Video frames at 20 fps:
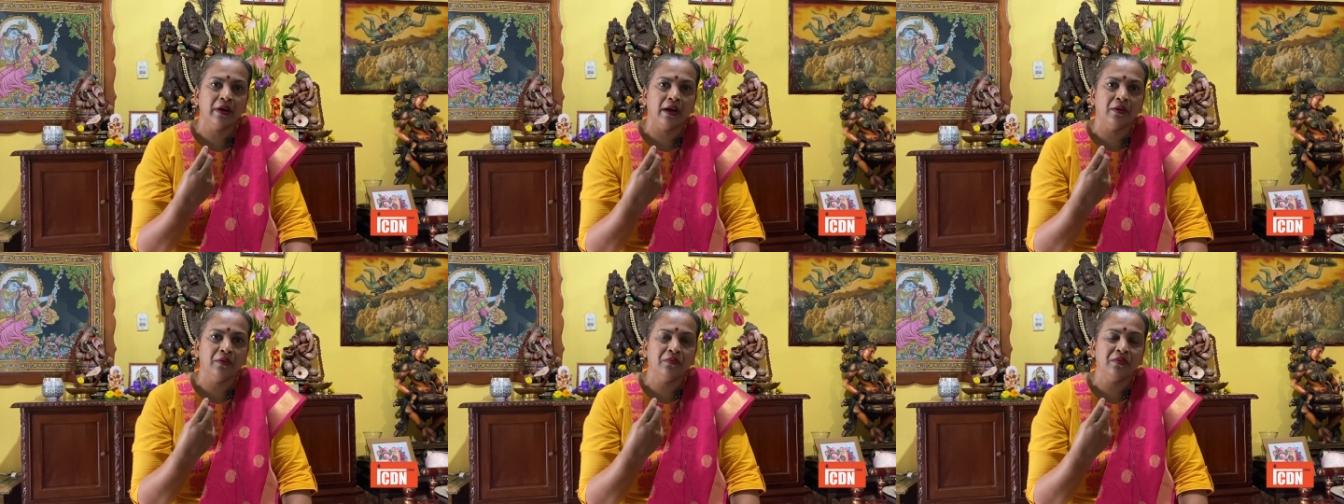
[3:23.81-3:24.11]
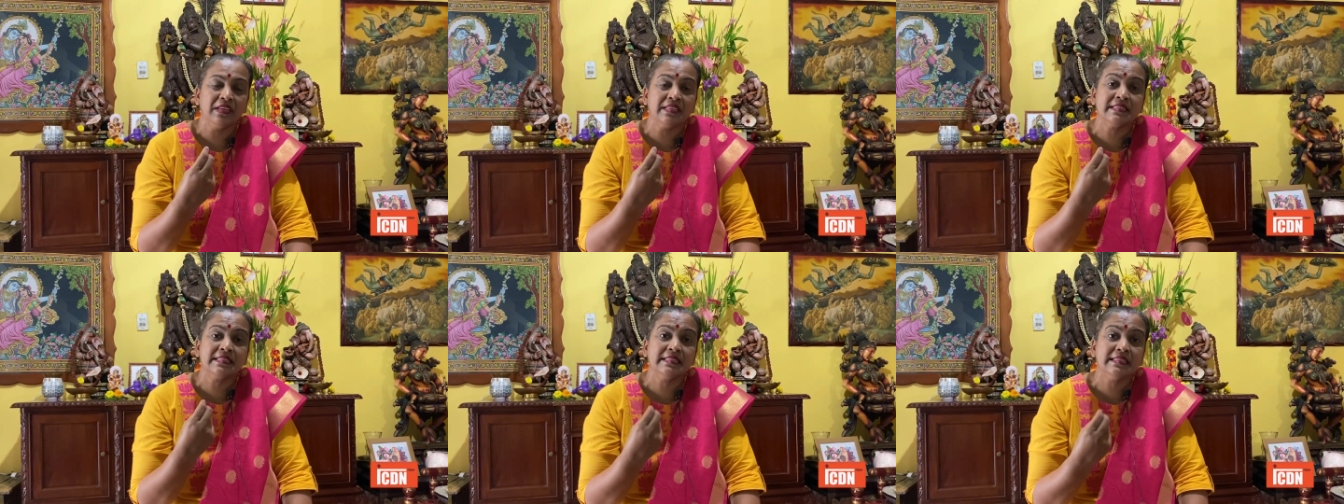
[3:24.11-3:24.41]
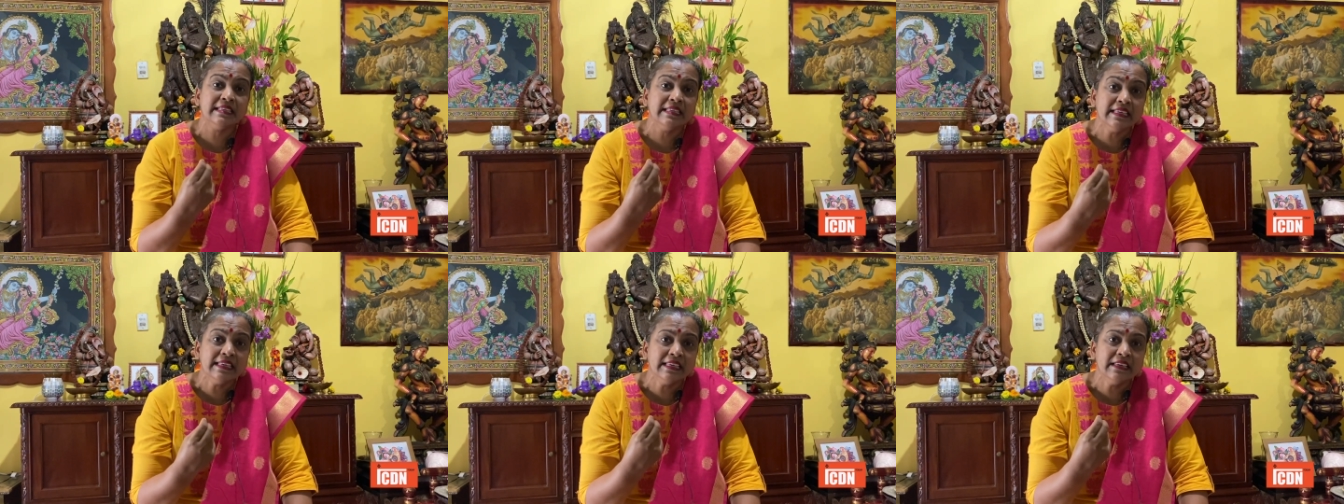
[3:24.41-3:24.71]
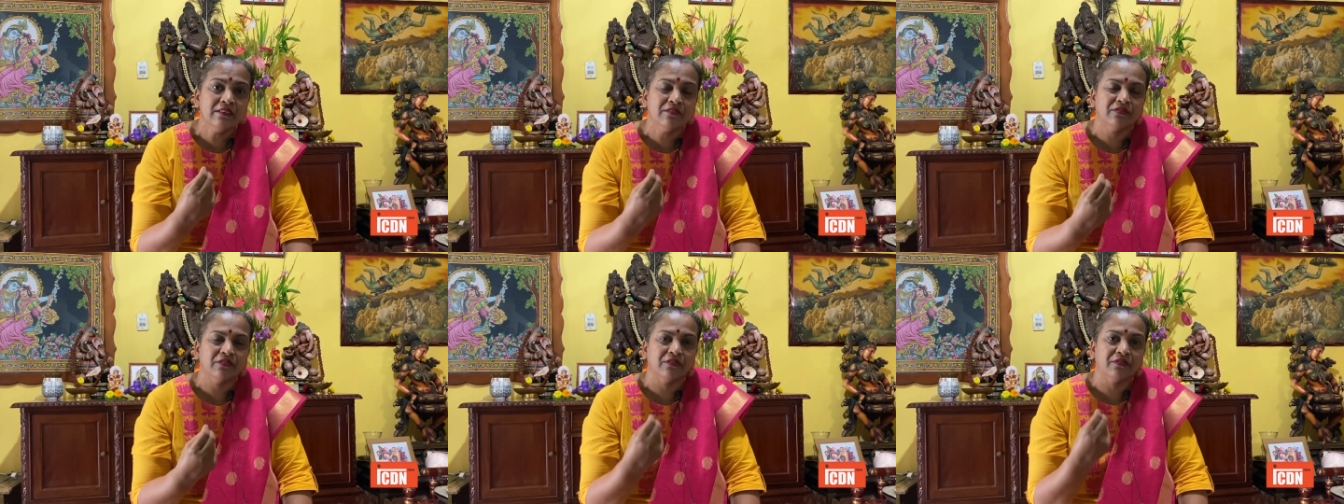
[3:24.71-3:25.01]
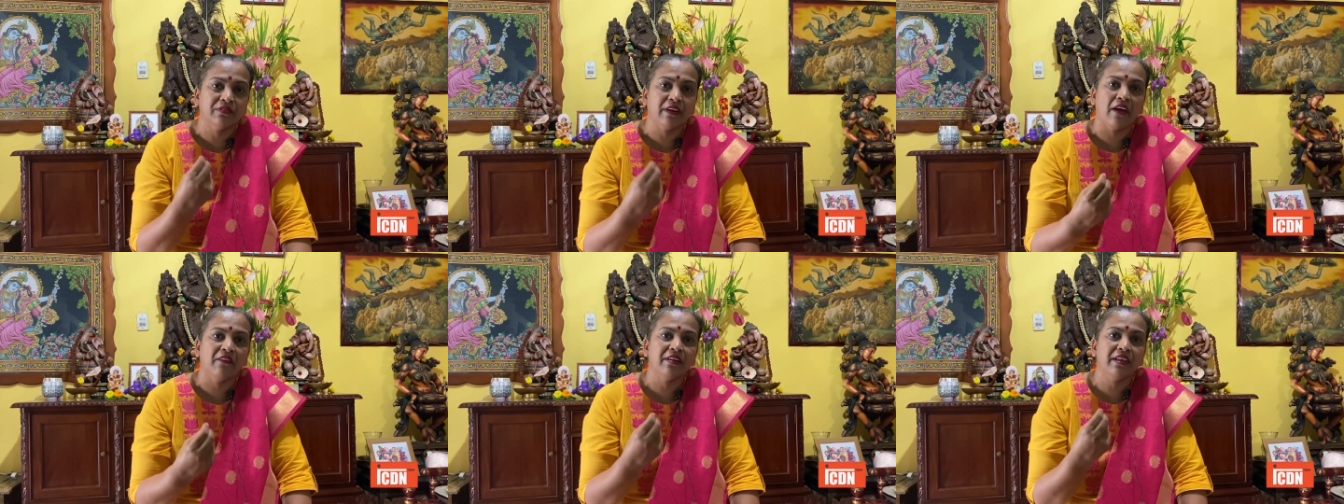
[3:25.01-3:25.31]
receive
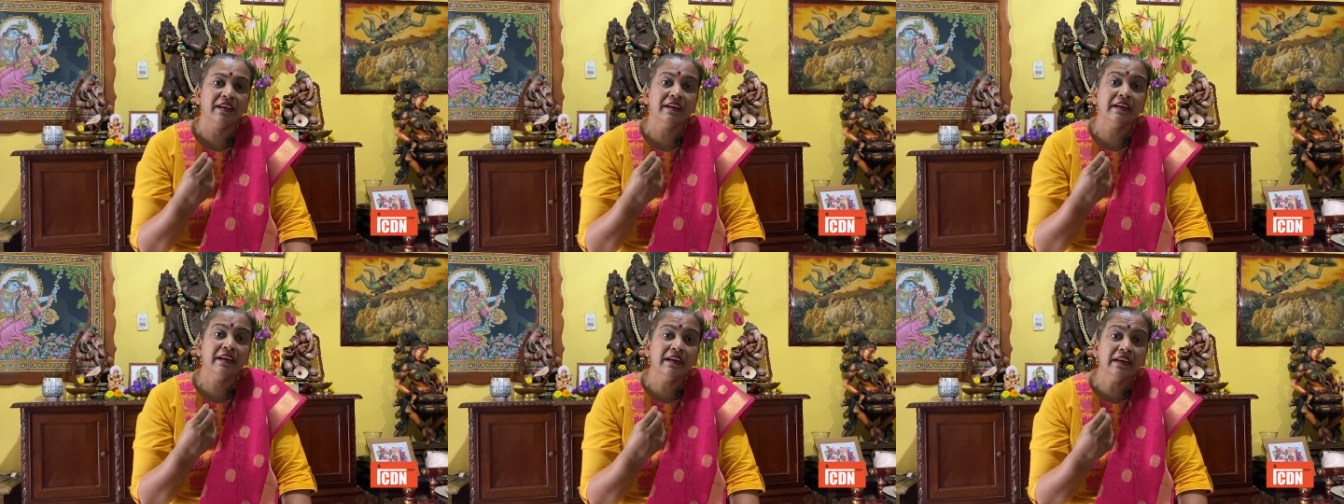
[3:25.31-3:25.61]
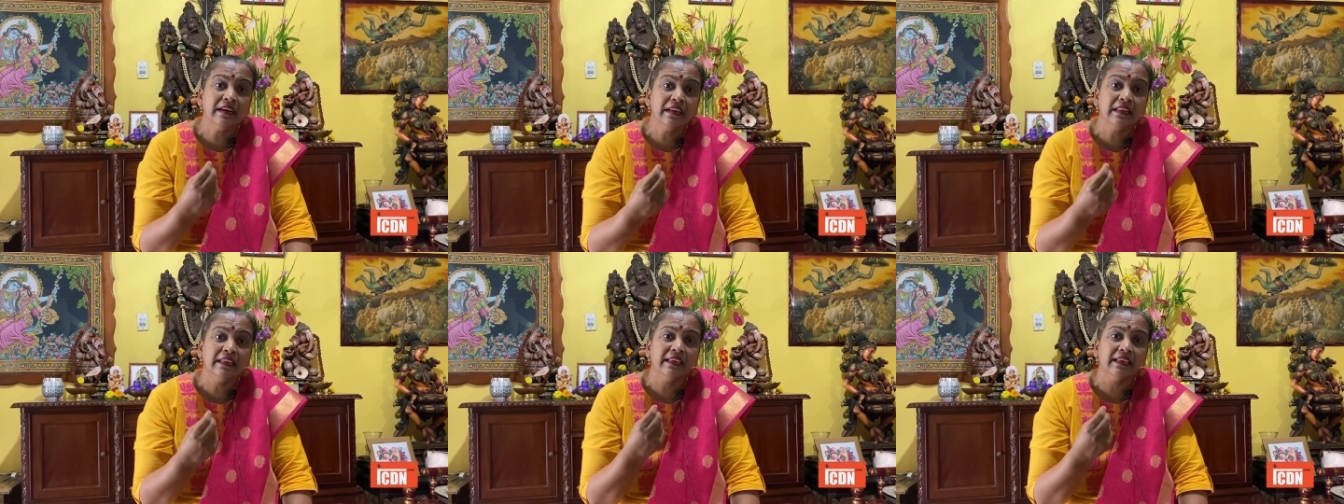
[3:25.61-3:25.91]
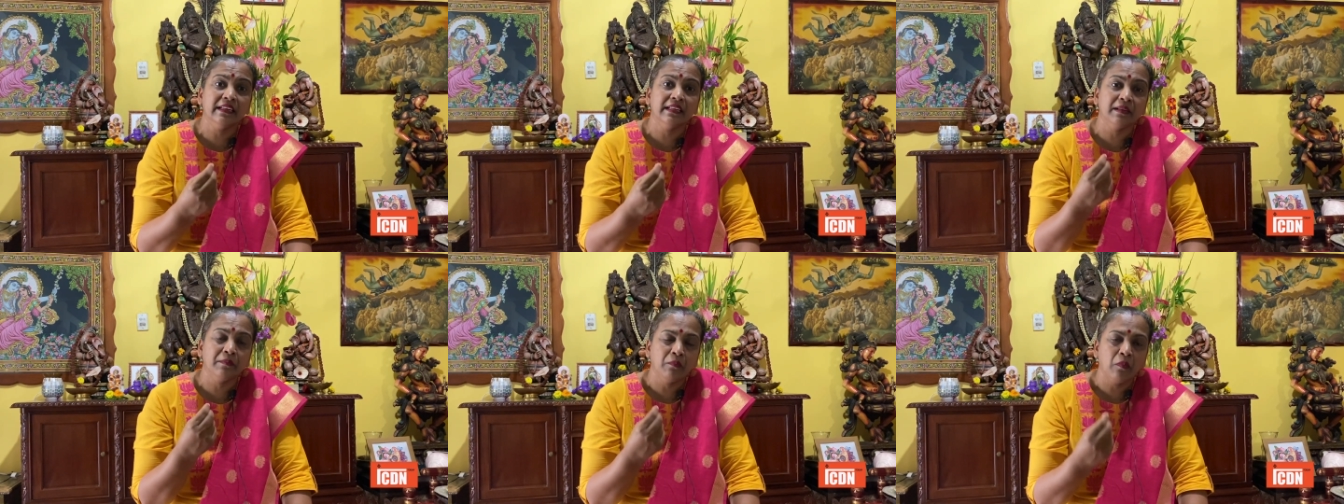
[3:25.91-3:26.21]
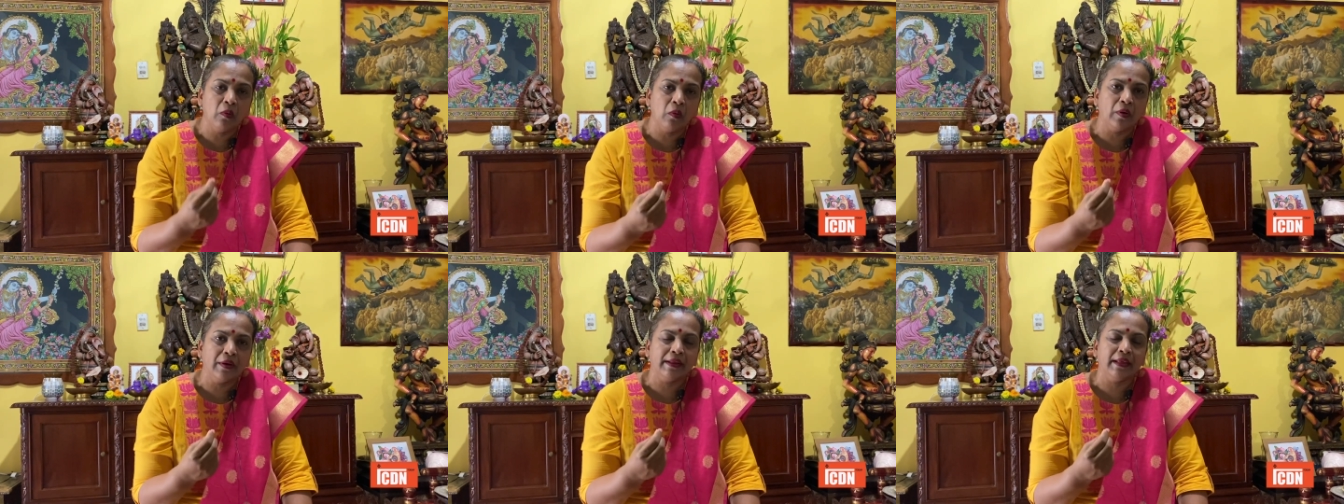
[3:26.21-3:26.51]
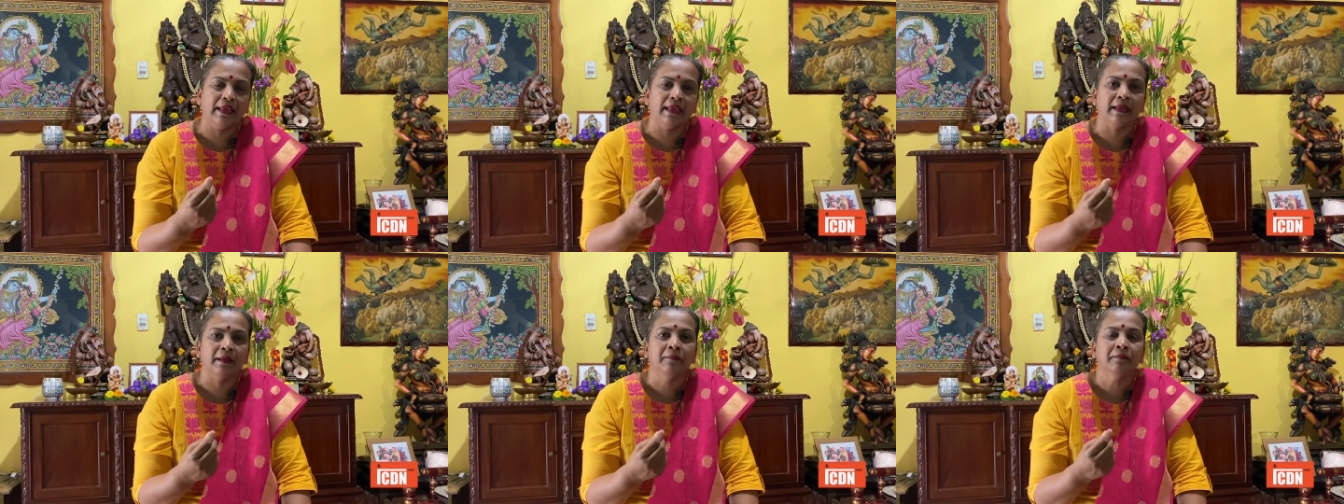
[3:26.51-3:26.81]
very early in the morning,